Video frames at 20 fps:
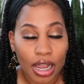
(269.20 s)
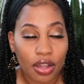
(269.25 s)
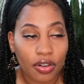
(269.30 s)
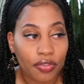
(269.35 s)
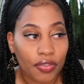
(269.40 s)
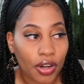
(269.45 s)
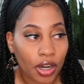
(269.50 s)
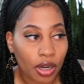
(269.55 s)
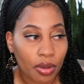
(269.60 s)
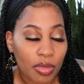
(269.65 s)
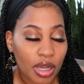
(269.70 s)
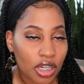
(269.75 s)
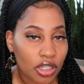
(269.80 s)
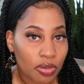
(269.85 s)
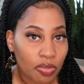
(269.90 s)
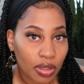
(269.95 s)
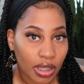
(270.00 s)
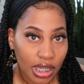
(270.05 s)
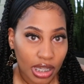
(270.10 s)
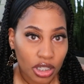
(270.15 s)
very much
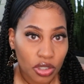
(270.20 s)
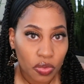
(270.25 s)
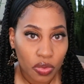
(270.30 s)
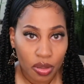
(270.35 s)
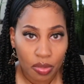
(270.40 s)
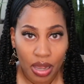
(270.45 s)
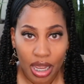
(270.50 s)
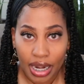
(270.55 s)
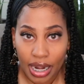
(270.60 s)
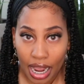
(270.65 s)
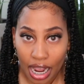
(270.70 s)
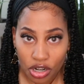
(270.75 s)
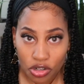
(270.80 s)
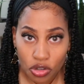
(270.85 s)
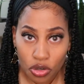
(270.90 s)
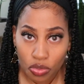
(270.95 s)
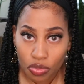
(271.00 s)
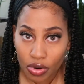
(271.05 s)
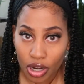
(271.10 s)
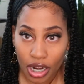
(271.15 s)
blends with my natural
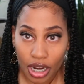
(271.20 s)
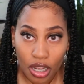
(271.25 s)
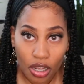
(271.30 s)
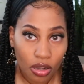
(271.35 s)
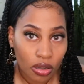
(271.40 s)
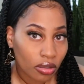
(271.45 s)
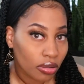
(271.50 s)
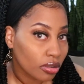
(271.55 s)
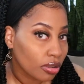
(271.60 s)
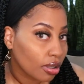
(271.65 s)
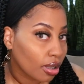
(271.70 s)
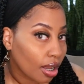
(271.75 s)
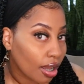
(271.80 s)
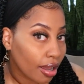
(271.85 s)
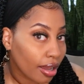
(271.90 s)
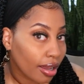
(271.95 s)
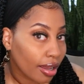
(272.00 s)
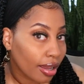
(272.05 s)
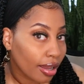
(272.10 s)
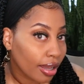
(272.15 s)
brown
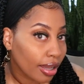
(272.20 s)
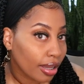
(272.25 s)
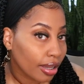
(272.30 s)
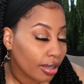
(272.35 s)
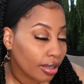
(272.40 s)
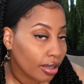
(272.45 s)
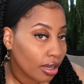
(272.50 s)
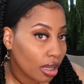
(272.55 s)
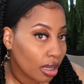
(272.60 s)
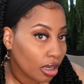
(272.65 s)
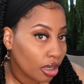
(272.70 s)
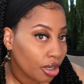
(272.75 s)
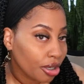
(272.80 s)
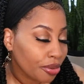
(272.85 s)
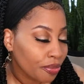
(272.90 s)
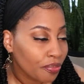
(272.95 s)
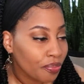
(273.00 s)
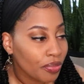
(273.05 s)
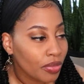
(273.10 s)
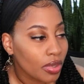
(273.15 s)
eye color.
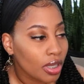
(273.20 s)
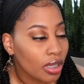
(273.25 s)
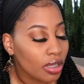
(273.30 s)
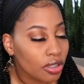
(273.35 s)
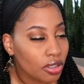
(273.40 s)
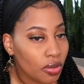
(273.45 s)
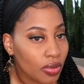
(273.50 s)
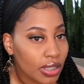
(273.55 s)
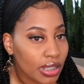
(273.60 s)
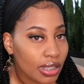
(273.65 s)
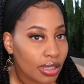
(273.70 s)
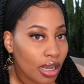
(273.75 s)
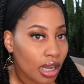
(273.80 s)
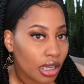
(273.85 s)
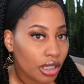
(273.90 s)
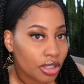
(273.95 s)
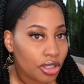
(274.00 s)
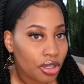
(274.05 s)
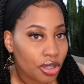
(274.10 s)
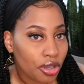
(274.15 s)
So it's not
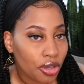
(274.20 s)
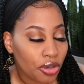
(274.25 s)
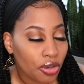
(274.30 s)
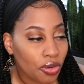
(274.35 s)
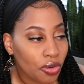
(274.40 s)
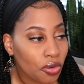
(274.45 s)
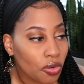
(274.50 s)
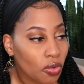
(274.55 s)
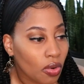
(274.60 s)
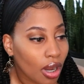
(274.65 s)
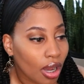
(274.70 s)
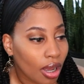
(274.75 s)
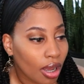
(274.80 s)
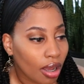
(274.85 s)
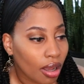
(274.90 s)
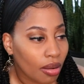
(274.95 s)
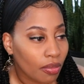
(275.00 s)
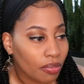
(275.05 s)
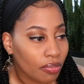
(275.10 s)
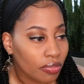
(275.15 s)
too
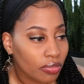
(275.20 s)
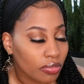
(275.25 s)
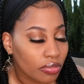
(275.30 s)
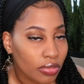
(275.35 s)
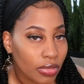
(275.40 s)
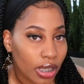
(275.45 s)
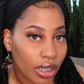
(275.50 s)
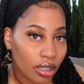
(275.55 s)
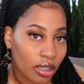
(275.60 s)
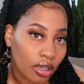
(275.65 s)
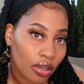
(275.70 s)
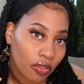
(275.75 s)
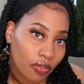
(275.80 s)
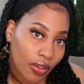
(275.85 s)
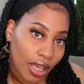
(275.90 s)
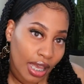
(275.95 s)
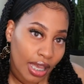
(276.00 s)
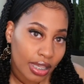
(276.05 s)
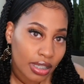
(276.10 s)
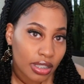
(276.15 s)
in your
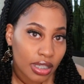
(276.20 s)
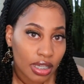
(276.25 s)
face, it's